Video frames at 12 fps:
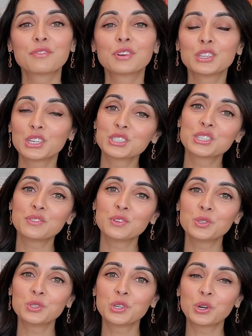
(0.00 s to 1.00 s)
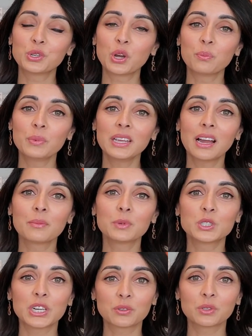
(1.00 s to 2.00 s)
For those of you who don't know me, I'm
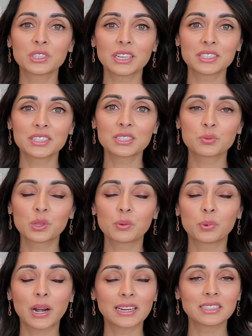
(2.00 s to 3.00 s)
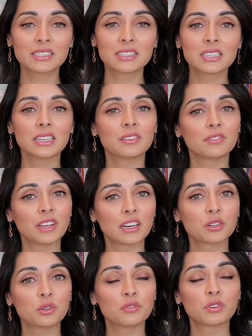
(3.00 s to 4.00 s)
a general dentist with a practice in
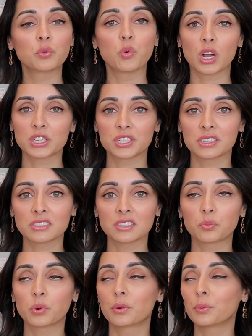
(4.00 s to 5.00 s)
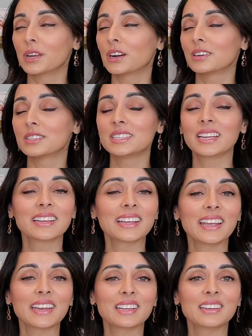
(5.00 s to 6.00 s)
Vancouver, Washington, where we are
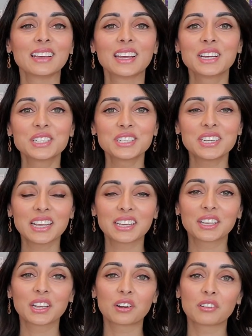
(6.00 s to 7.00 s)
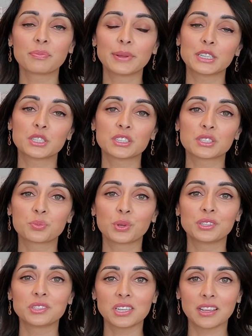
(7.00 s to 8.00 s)
dedicated to taking care of patients
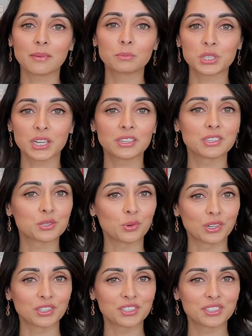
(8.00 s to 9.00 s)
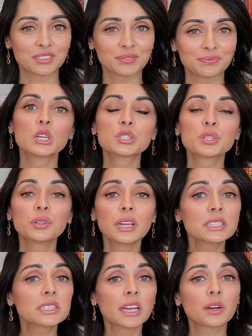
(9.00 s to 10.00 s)
with TMJ disorders. So
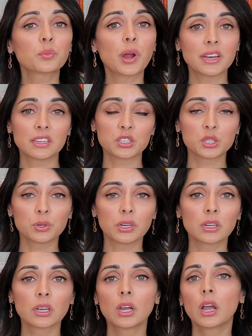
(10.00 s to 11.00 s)
let's get right into it.